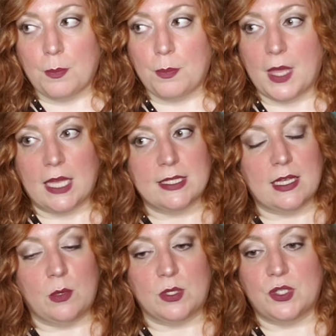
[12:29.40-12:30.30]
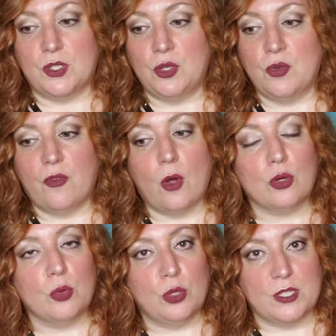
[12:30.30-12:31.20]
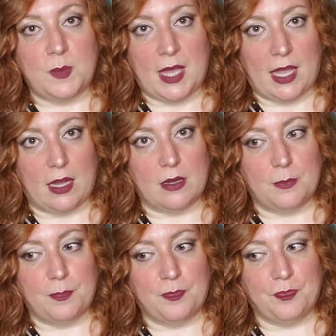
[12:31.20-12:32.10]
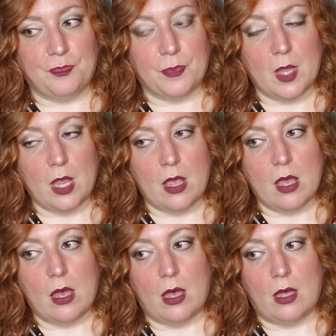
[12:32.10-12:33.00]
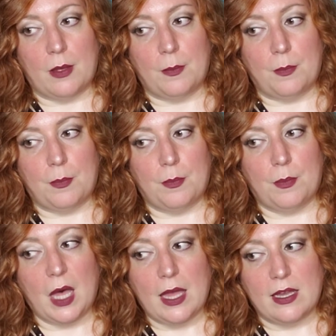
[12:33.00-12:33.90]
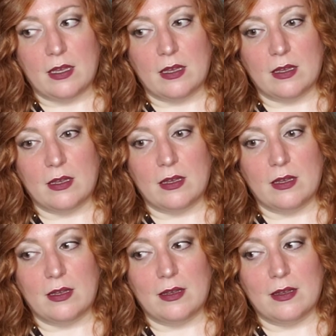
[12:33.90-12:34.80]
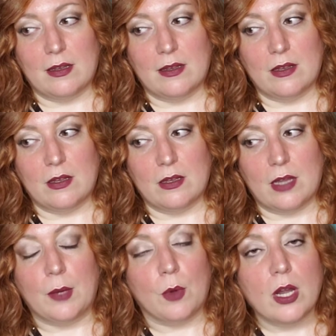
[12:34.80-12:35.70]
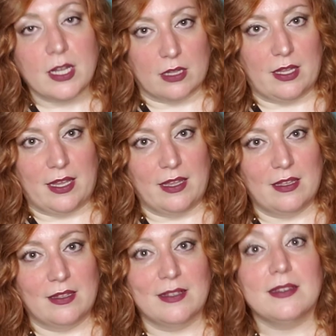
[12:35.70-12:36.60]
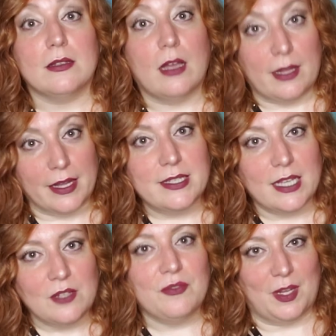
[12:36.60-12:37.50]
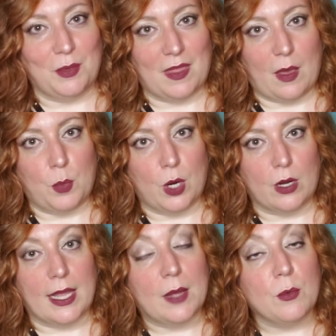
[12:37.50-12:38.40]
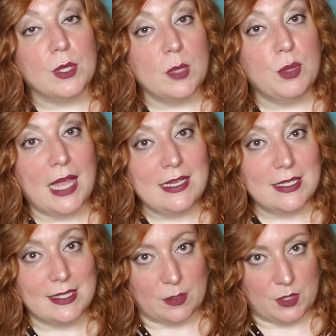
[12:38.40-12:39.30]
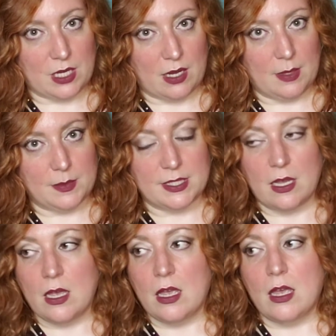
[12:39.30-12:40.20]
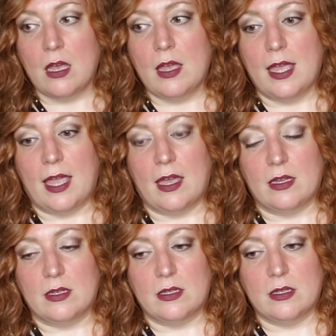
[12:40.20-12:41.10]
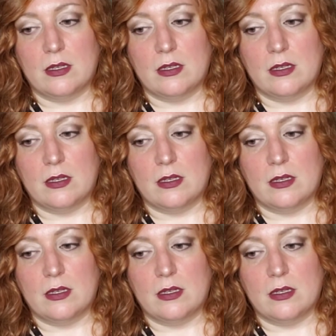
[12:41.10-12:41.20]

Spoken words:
because it was too vulnerable to pain. But ironically, I identify with that part. I get really blended sometimes. And